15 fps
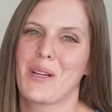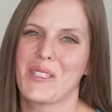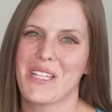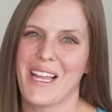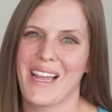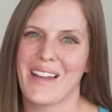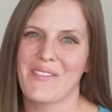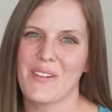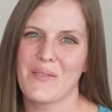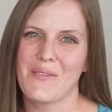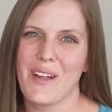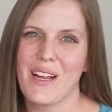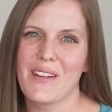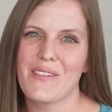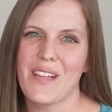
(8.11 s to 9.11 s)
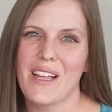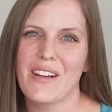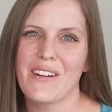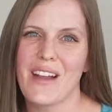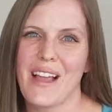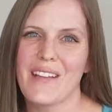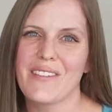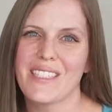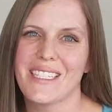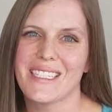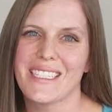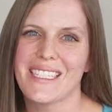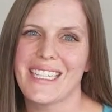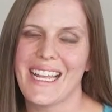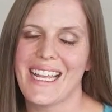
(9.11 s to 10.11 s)
Joanne from Firefly Craft here
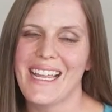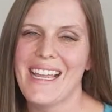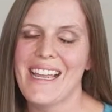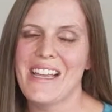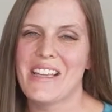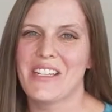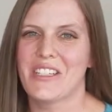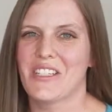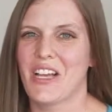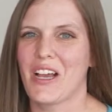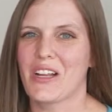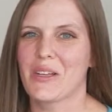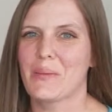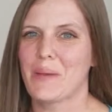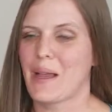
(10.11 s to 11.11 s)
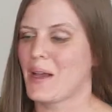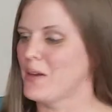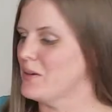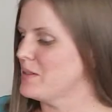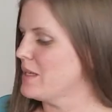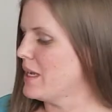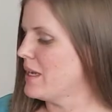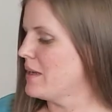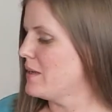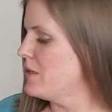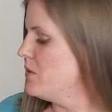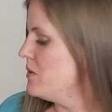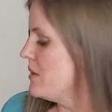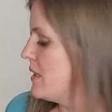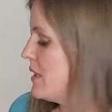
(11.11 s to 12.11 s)
today to talk about
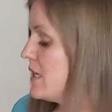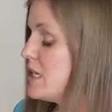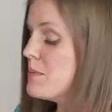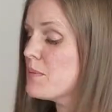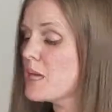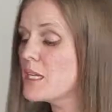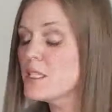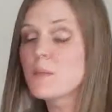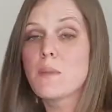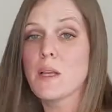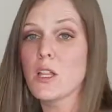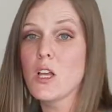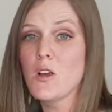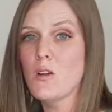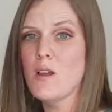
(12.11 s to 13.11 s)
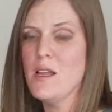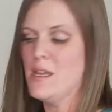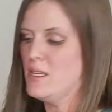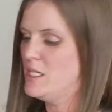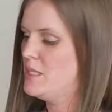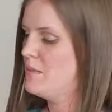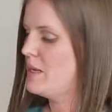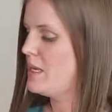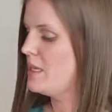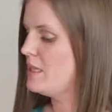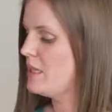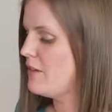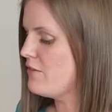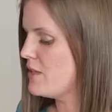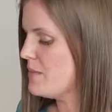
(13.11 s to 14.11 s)
using a heat press pillow to make a
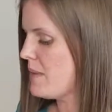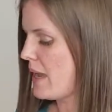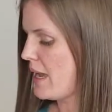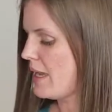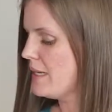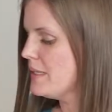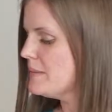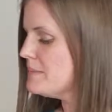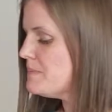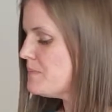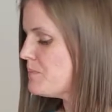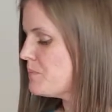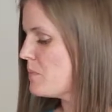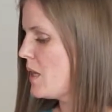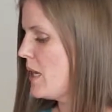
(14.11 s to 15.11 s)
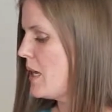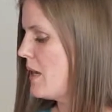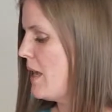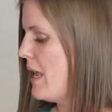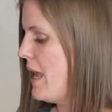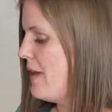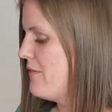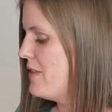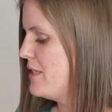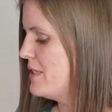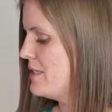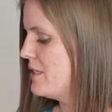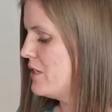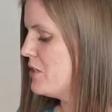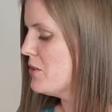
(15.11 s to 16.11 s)
lovely bag. I have
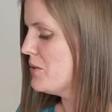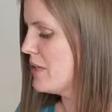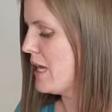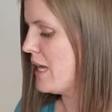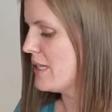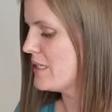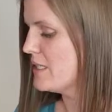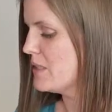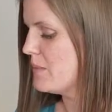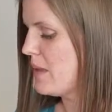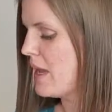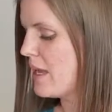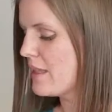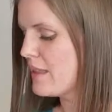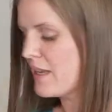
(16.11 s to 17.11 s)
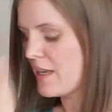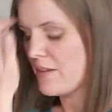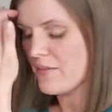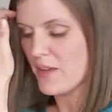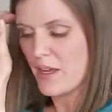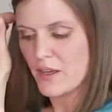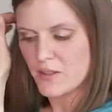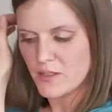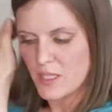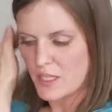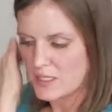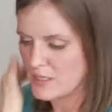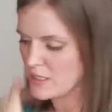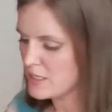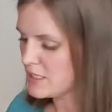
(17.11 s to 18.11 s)
this cute cactus bag that I found
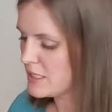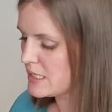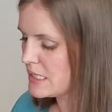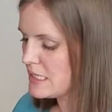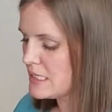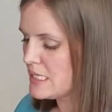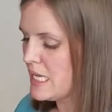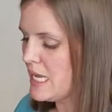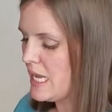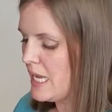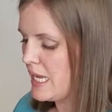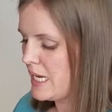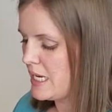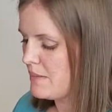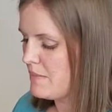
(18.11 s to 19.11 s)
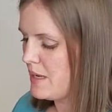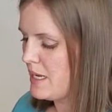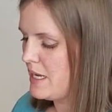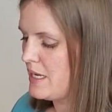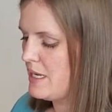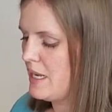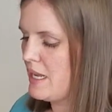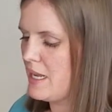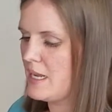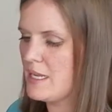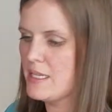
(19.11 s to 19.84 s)
on clearance, and I made a